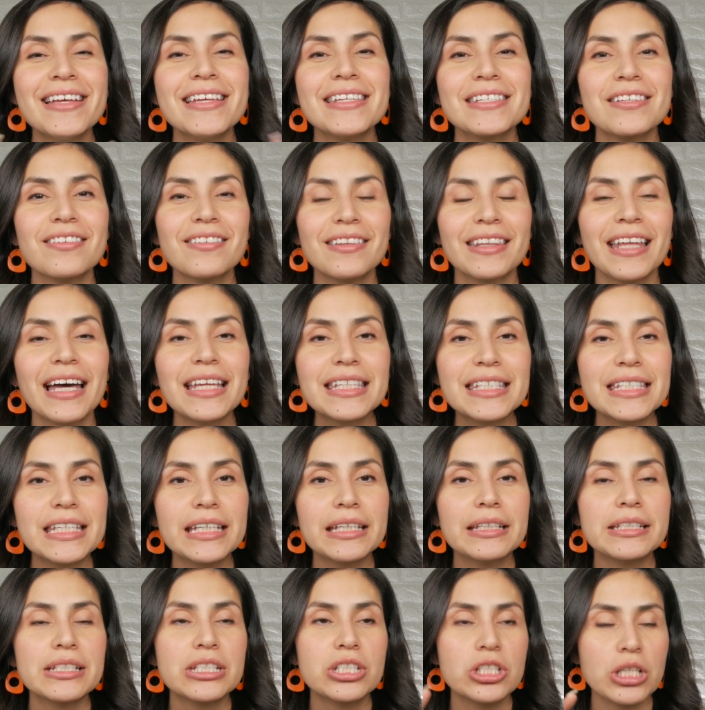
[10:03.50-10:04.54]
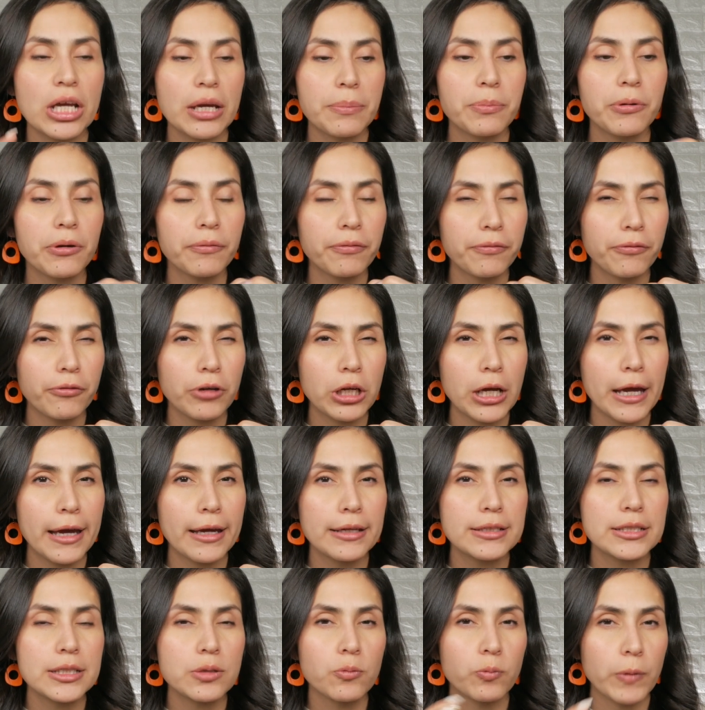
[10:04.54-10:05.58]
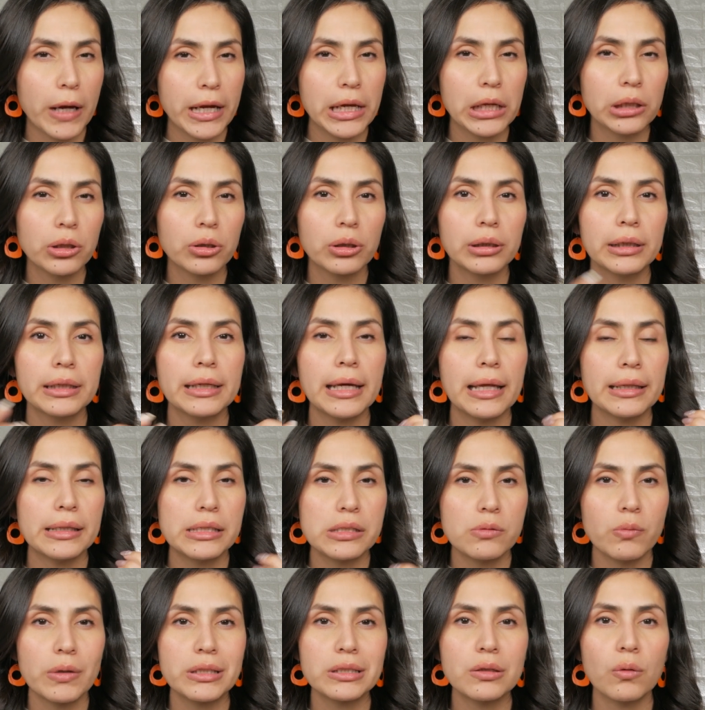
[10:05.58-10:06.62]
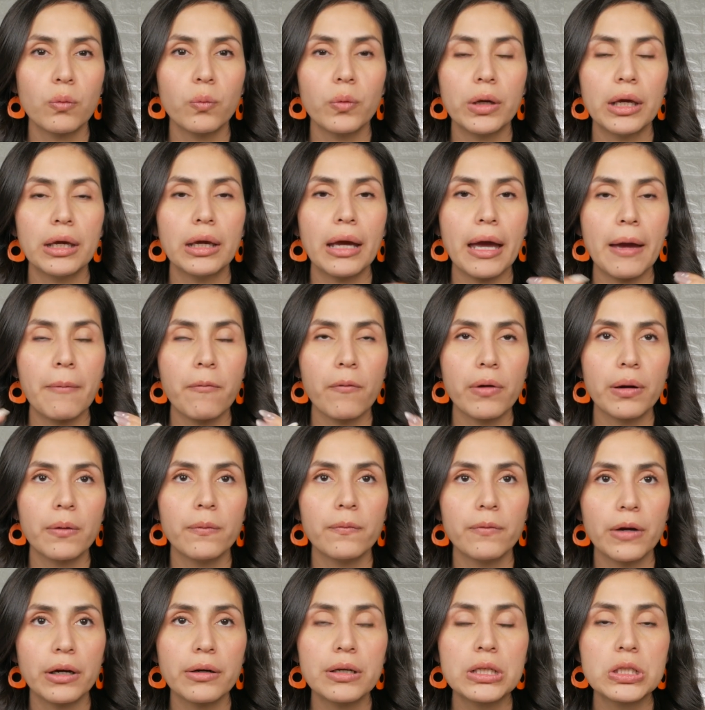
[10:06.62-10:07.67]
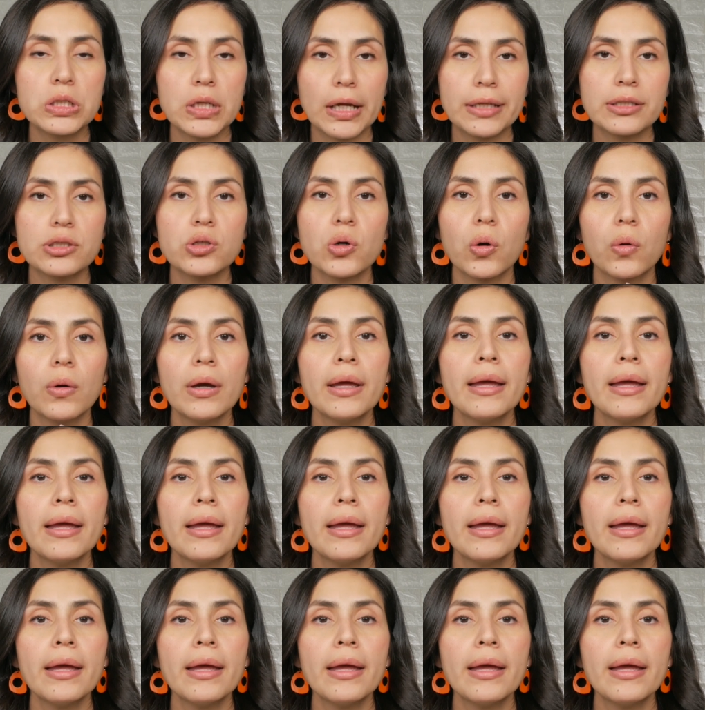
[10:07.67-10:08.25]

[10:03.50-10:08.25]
So that's it. Shape your free edge regularly, at least once a week, and with a very gentle